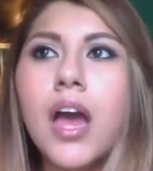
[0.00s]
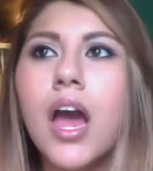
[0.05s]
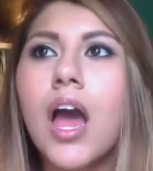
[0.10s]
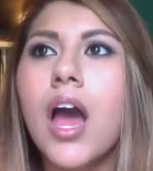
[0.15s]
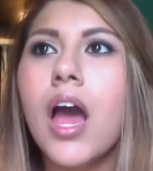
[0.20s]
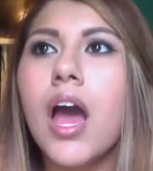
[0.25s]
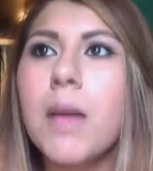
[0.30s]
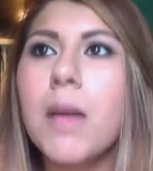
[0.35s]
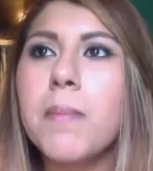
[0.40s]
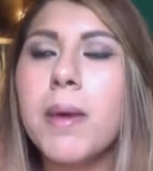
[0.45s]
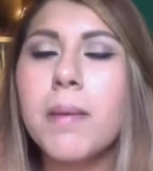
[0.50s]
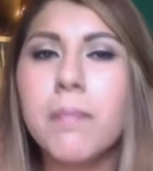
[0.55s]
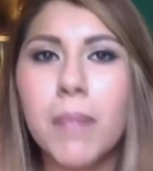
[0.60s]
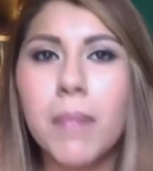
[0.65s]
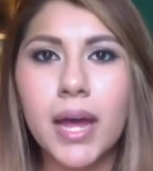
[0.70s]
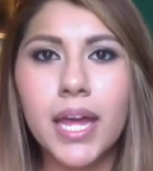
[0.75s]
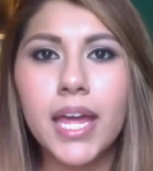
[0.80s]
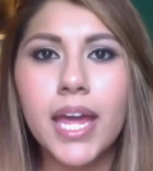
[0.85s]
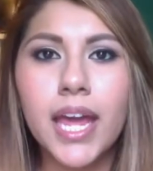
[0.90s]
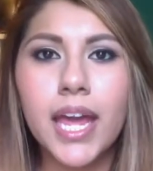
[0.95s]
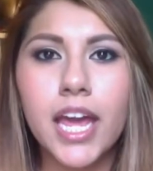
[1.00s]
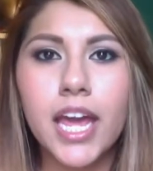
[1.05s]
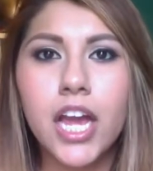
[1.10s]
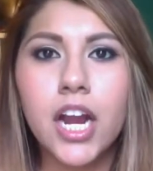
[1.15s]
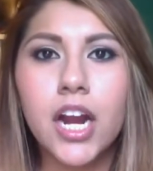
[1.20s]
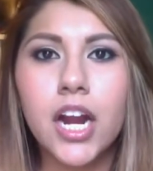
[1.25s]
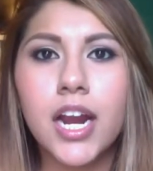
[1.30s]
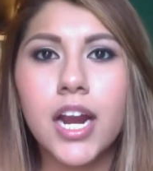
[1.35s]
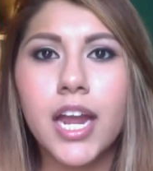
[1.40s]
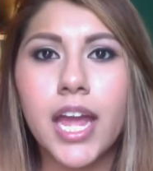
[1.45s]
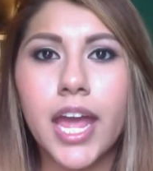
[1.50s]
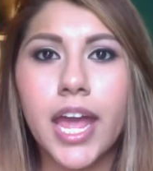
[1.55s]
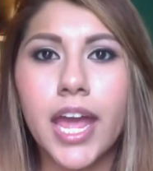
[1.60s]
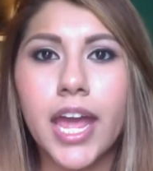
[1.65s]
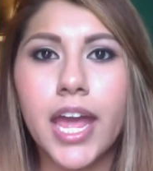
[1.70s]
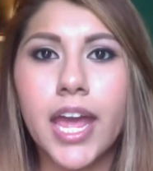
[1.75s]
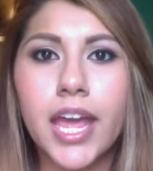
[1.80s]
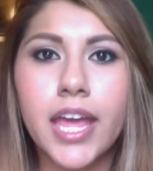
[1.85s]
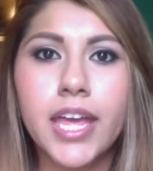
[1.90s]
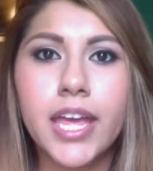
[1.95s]
My hair
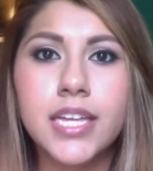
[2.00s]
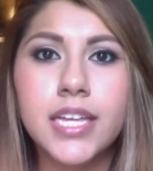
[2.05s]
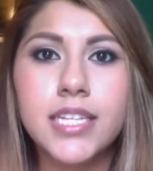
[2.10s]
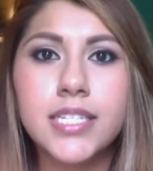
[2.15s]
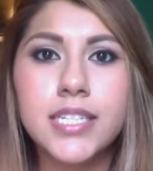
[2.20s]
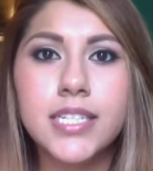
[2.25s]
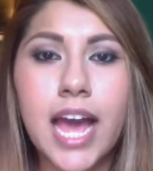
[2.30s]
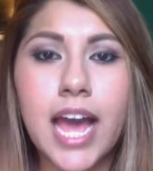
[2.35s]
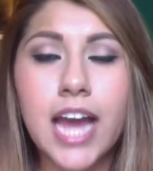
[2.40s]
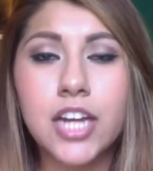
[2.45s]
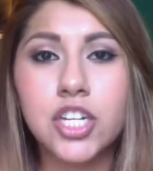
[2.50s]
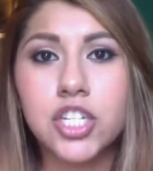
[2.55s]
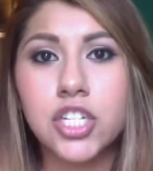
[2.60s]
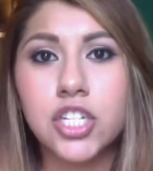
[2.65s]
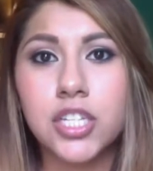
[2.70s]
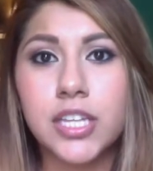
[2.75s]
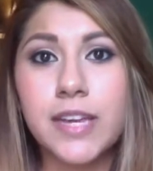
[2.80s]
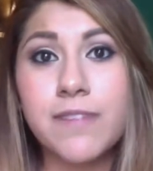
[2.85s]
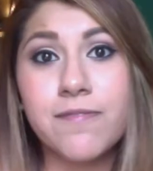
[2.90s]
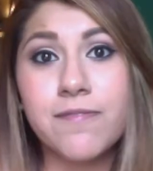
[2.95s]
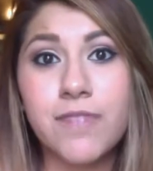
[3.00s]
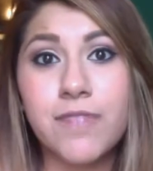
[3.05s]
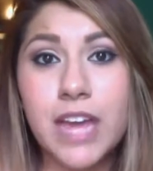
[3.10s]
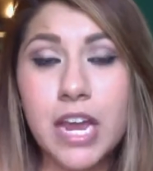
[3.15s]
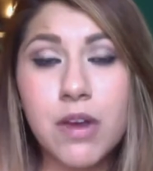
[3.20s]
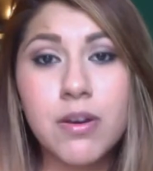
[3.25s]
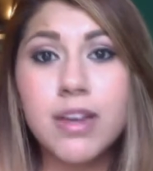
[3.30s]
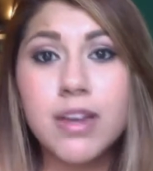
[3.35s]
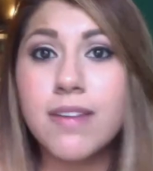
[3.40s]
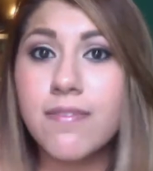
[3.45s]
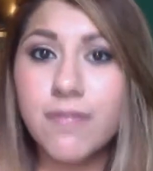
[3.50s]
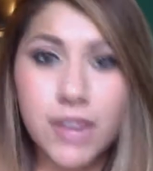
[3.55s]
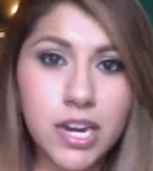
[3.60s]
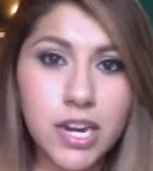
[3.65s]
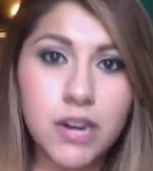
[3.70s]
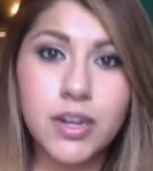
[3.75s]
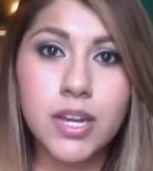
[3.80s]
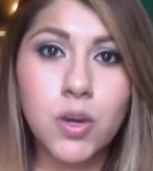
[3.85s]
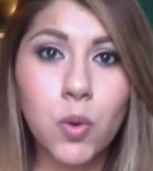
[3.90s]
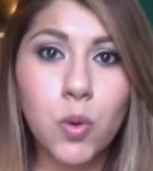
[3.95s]
is actually very,
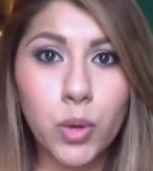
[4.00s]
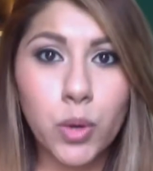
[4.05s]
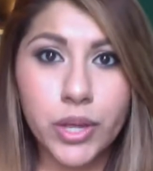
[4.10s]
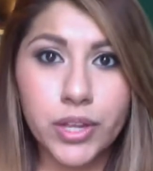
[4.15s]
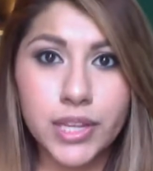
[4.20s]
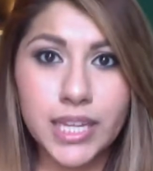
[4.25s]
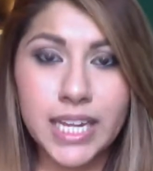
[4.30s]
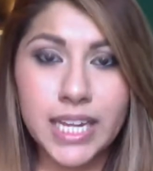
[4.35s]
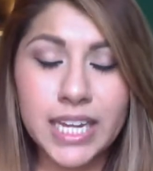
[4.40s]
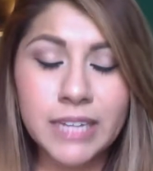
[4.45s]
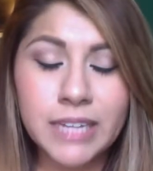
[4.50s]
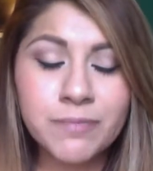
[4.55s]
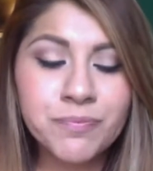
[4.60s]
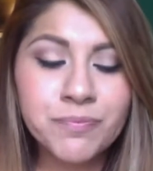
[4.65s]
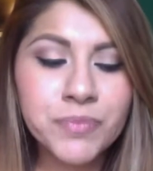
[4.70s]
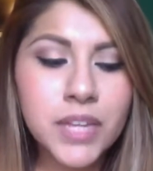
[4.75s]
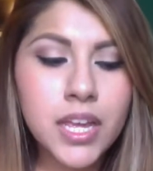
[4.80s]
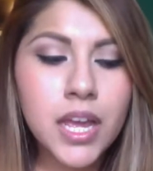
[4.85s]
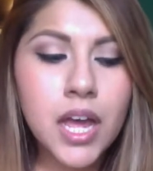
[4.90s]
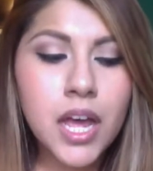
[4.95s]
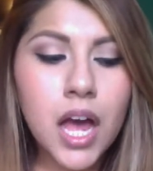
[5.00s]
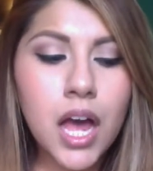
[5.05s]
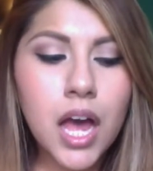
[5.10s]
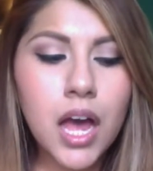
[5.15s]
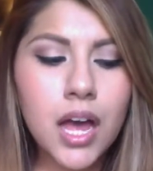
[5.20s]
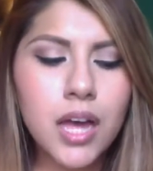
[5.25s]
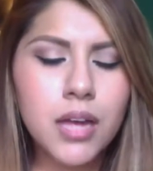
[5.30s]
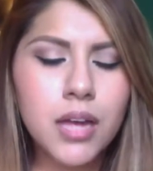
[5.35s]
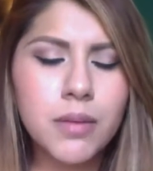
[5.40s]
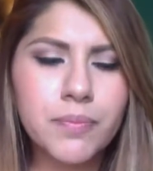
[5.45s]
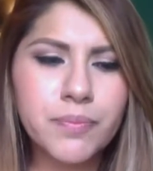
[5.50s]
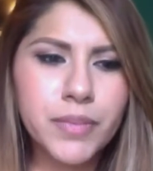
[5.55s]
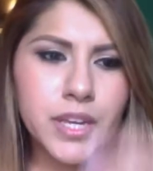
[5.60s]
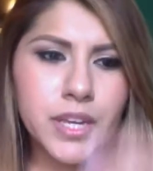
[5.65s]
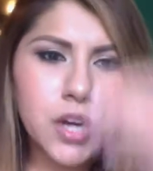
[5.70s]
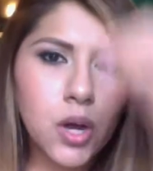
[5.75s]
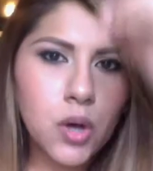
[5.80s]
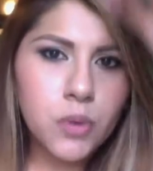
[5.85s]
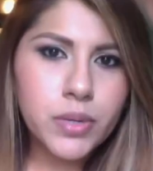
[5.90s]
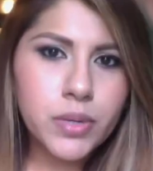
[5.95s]
very oily. It
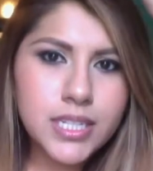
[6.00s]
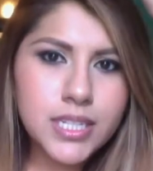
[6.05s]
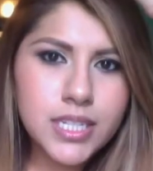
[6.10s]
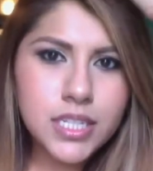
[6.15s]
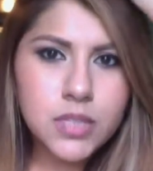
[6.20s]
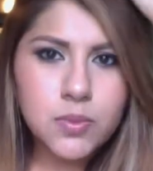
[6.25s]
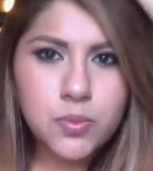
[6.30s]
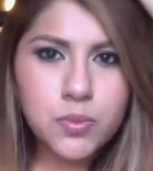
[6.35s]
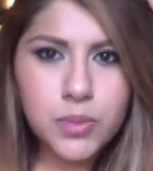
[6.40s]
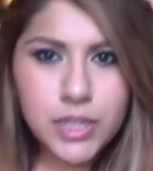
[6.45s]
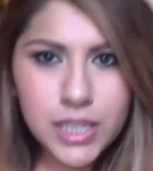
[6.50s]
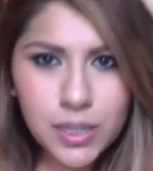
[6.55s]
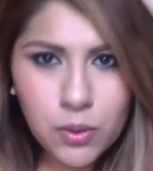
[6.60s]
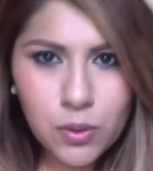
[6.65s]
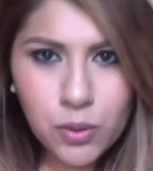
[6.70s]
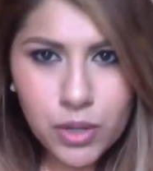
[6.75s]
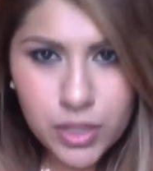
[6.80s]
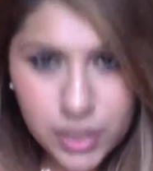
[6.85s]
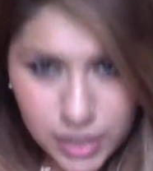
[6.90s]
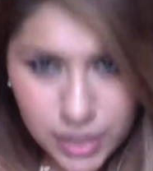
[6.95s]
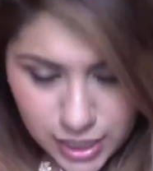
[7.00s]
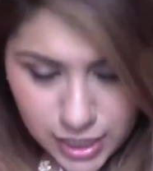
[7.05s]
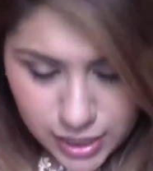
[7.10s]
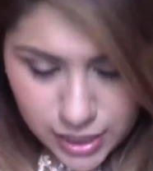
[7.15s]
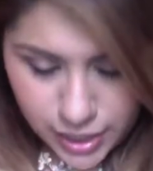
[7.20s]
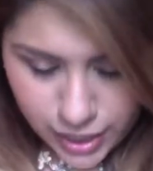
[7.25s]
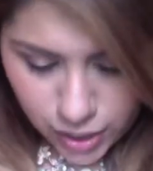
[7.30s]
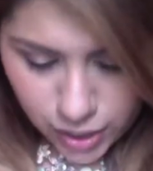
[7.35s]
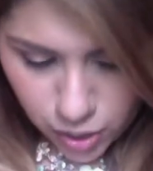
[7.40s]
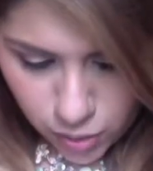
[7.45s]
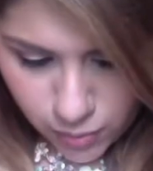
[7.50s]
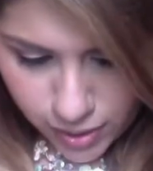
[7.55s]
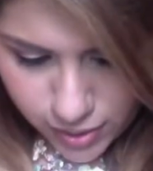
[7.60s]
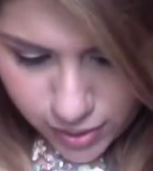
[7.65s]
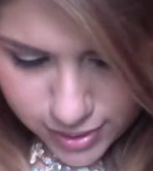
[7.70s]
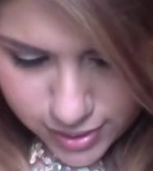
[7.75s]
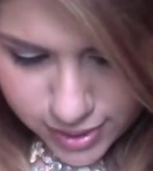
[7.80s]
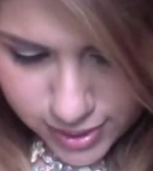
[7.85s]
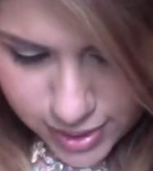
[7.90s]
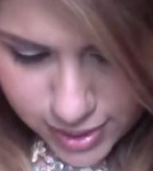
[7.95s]
always gets really oily, like
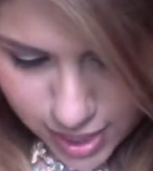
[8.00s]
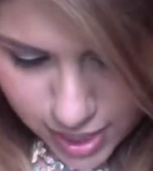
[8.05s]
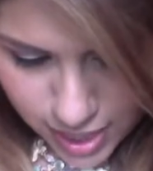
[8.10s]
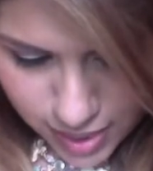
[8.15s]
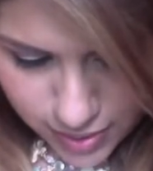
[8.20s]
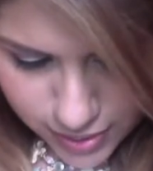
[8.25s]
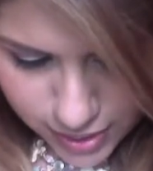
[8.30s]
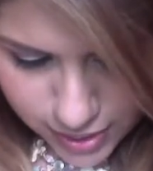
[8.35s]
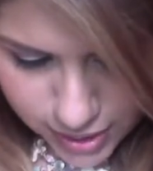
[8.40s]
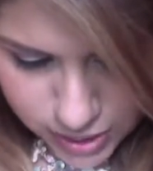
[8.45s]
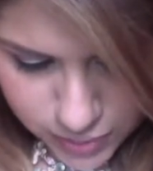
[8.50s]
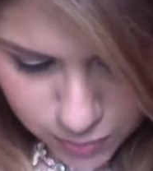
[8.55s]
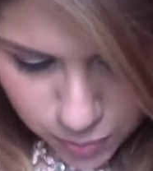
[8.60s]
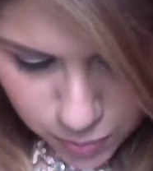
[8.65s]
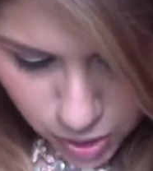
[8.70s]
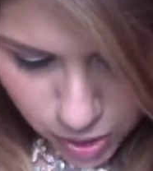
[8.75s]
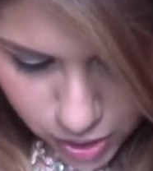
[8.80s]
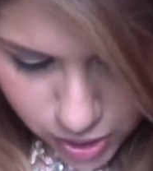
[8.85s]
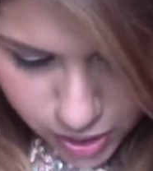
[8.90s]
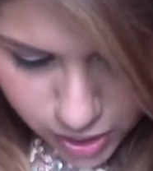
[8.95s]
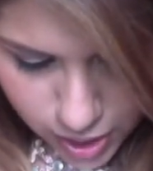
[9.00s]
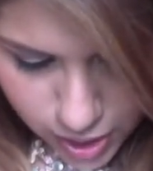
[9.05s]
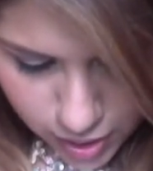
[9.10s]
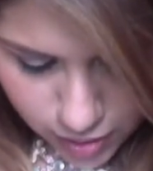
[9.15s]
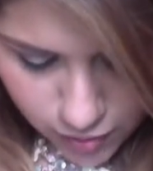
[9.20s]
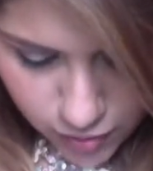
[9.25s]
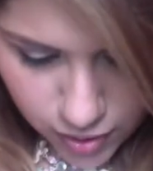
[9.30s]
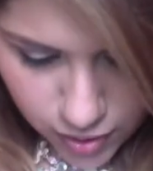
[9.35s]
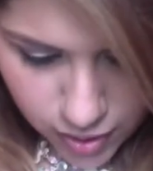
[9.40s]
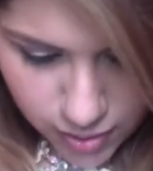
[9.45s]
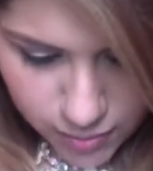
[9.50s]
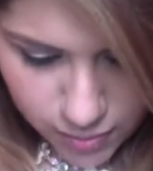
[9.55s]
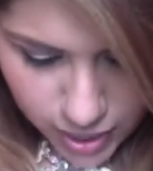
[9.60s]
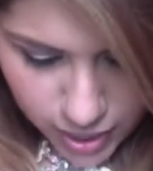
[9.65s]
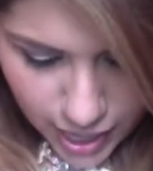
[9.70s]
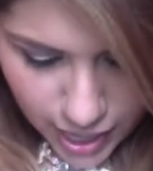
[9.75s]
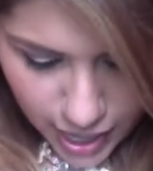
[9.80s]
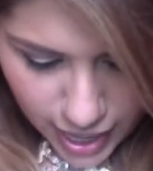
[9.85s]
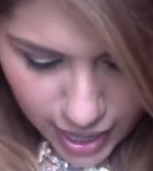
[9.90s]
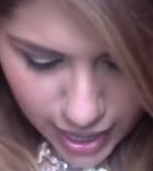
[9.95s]
around this part of my
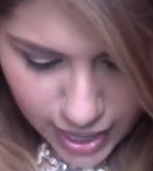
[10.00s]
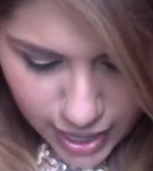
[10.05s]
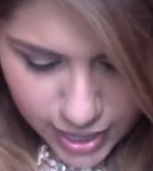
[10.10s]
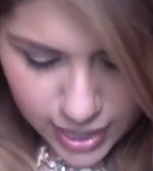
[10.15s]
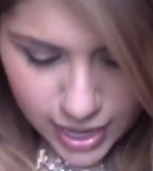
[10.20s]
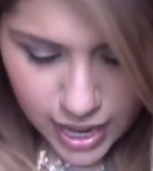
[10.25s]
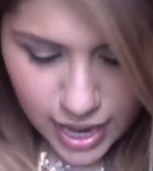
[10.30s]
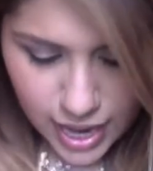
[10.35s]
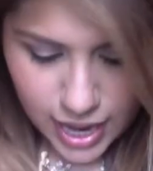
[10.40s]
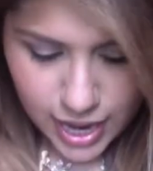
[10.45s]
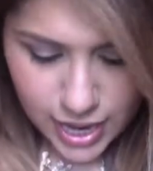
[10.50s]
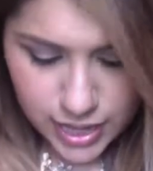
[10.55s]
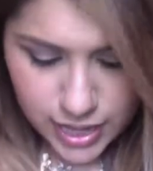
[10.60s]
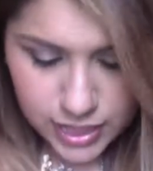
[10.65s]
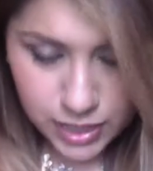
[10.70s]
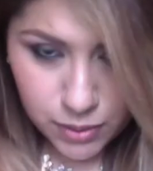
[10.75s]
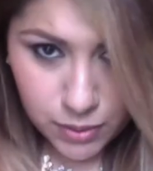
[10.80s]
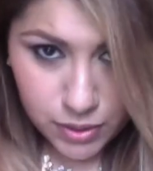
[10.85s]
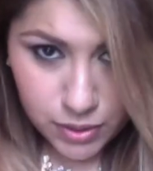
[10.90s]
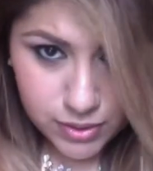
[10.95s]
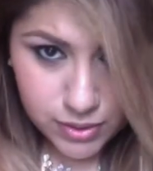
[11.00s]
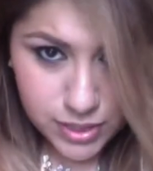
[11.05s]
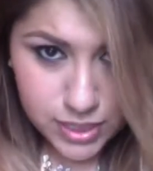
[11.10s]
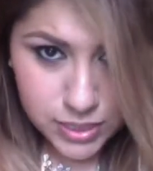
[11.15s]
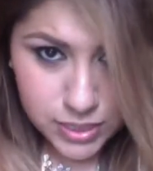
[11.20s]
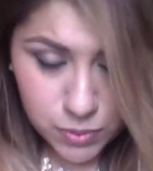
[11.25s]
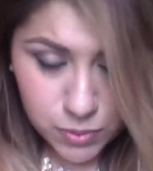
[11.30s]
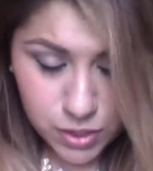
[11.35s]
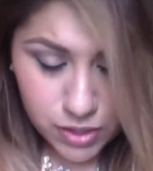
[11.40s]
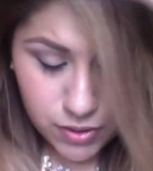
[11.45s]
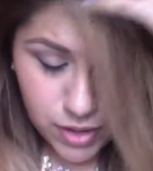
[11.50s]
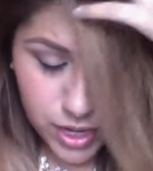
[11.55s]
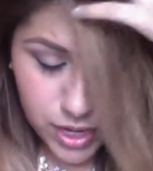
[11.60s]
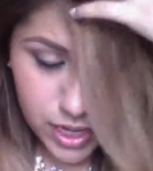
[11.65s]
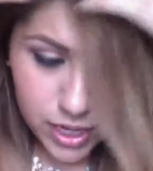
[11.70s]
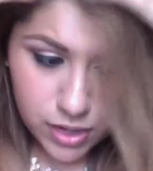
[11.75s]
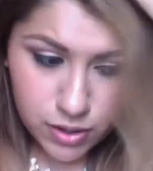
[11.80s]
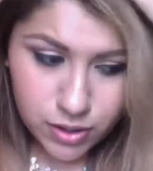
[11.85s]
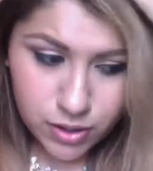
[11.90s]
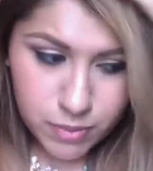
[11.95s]
head and around this part right
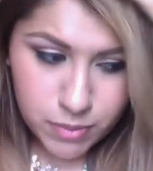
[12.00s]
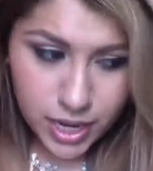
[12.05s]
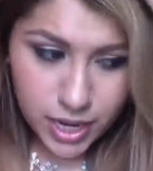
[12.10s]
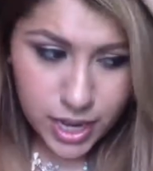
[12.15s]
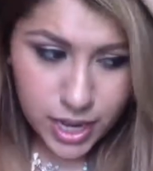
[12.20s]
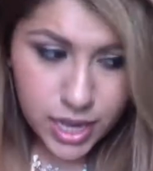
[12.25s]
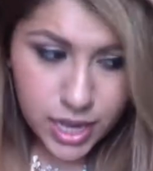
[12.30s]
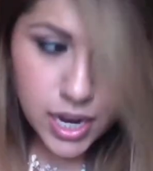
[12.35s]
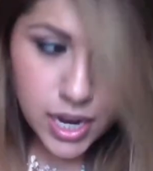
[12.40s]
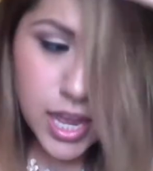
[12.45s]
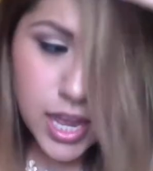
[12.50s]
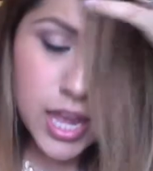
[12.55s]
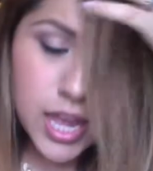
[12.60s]
here on my head.